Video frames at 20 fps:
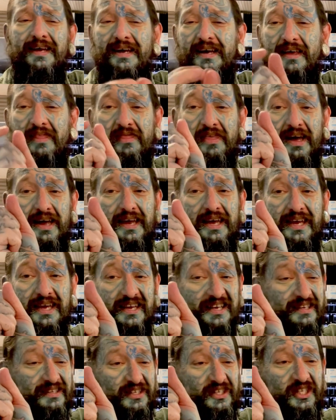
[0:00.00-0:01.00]

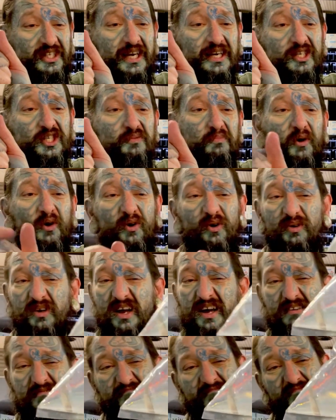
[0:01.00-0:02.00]
They stay small,
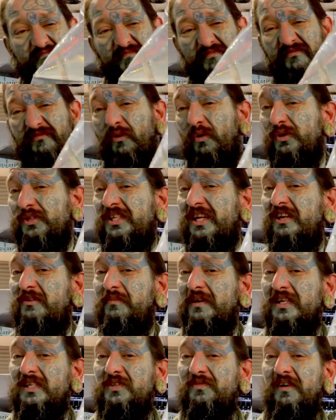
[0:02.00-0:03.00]
like 4
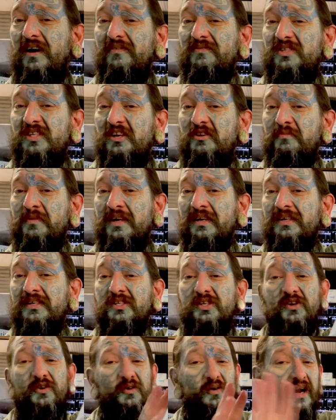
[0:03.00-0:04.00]
centimeters, 5
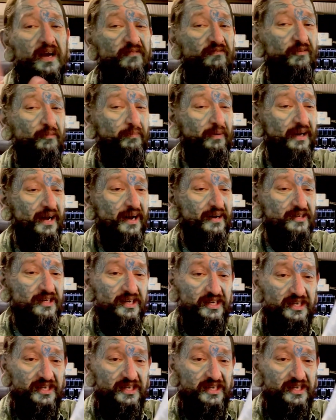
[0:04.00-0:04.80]
centimeters, great for planted